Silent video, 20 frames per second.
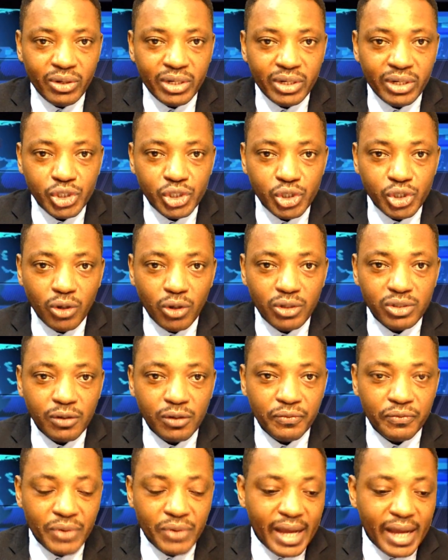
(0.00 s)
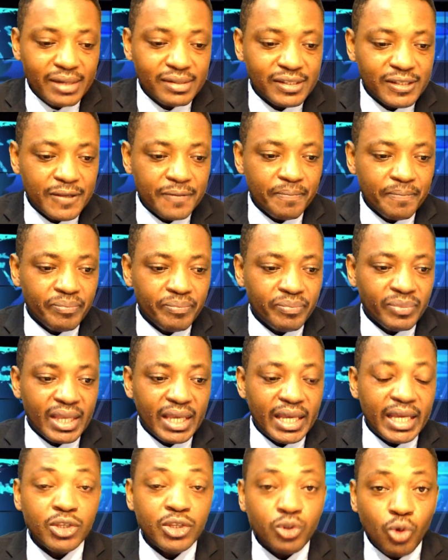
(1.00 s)
on the shores of France.
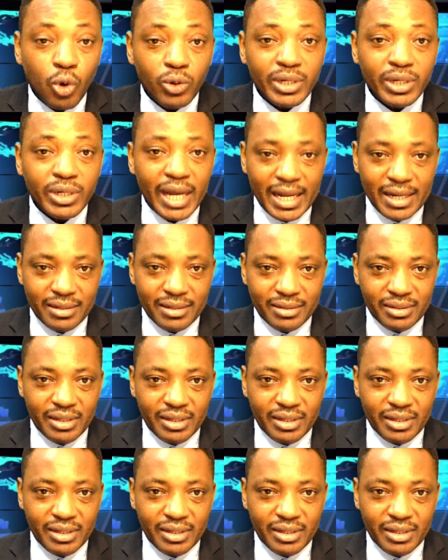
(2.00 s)
In total,